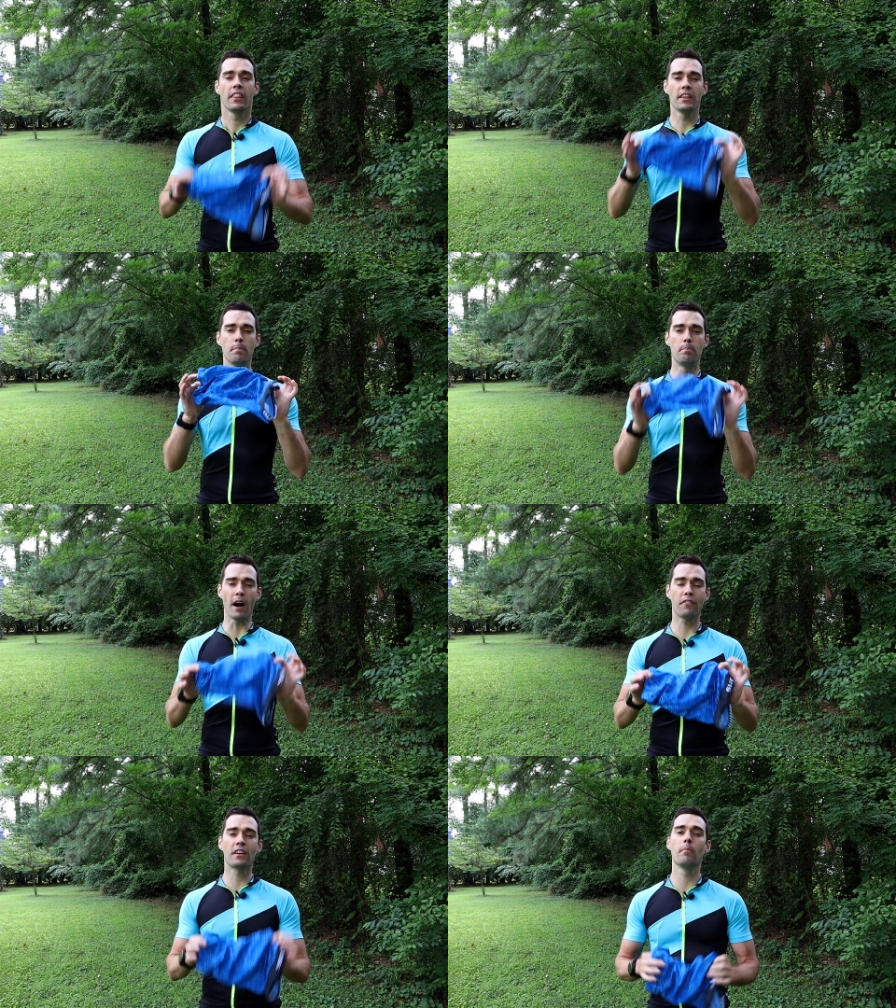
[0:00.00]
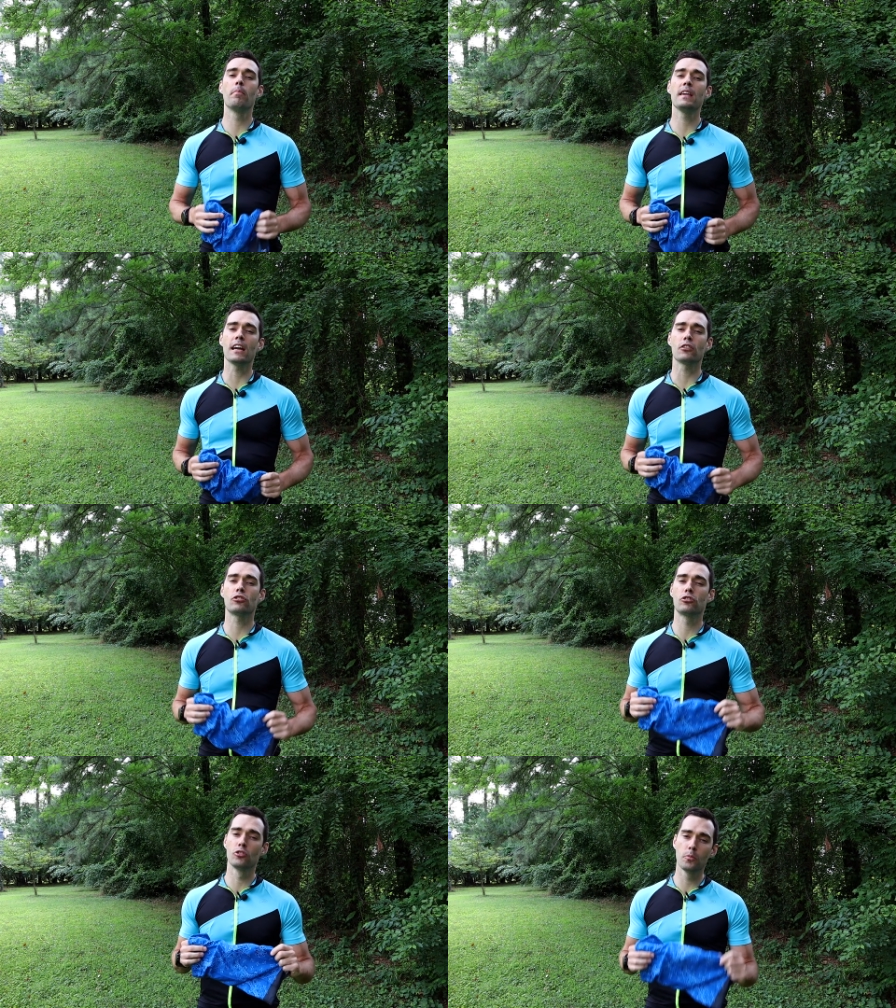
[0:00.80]
the buff can be a
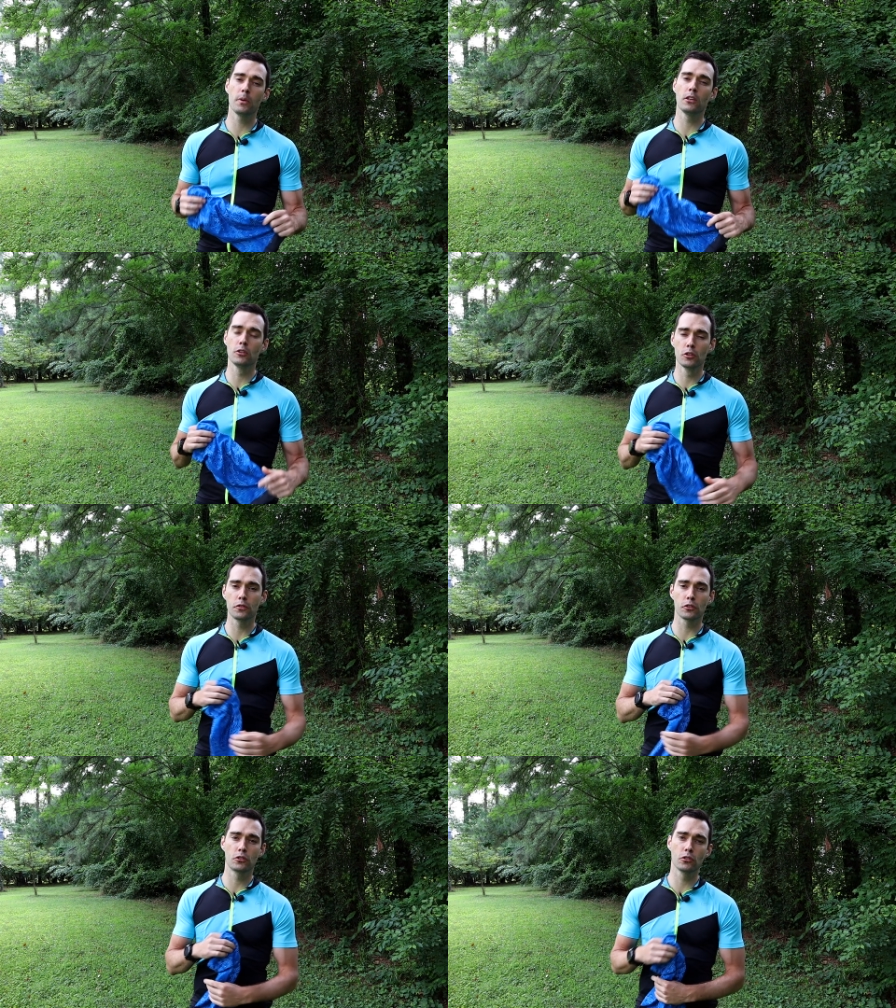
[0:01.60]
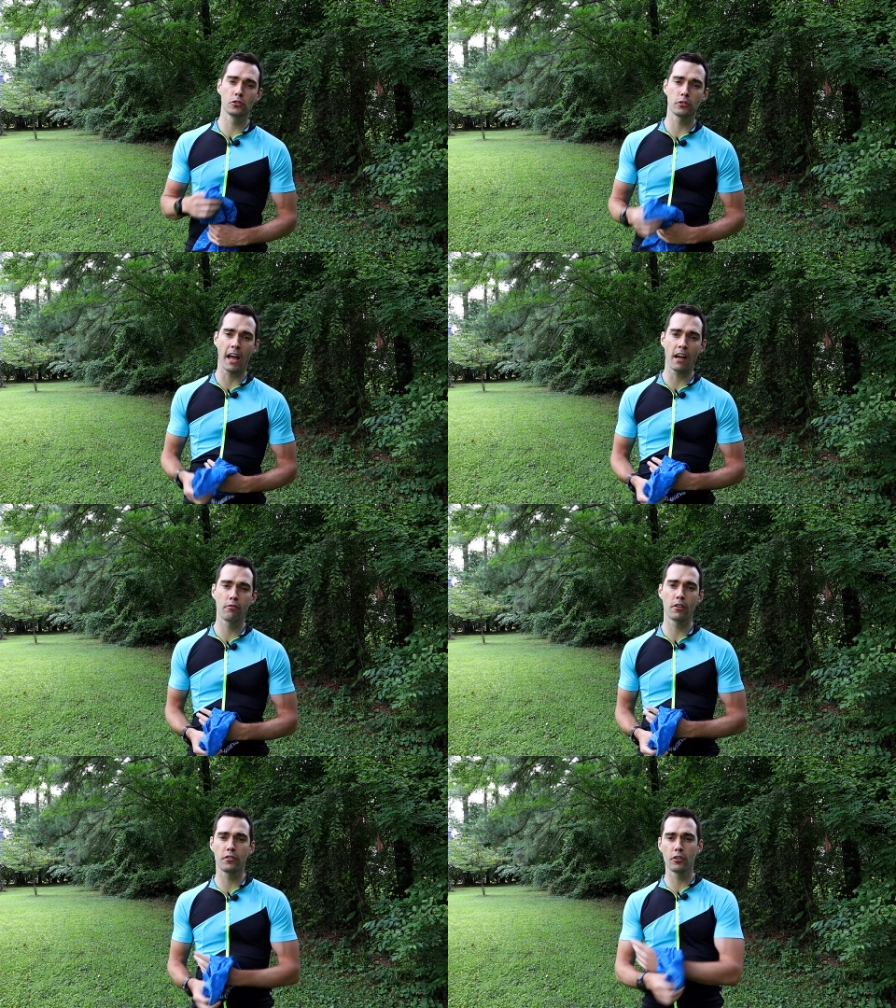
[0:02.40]
super useful tool to have
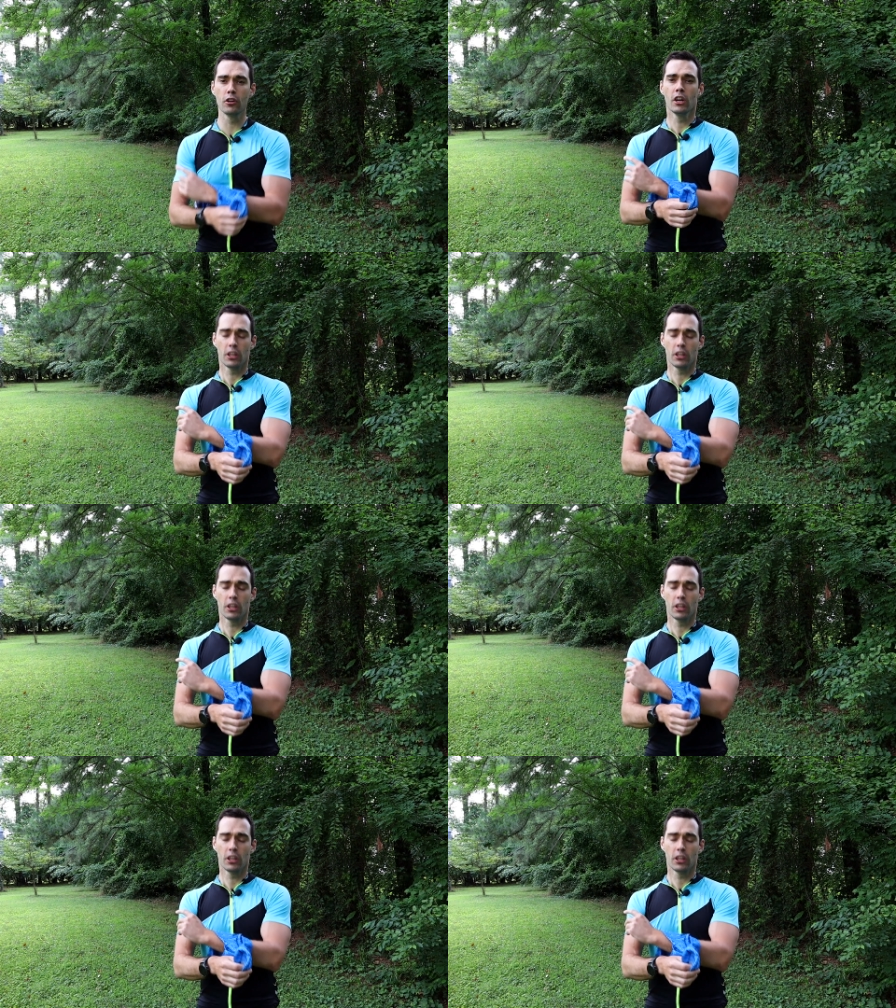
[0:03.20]
with you.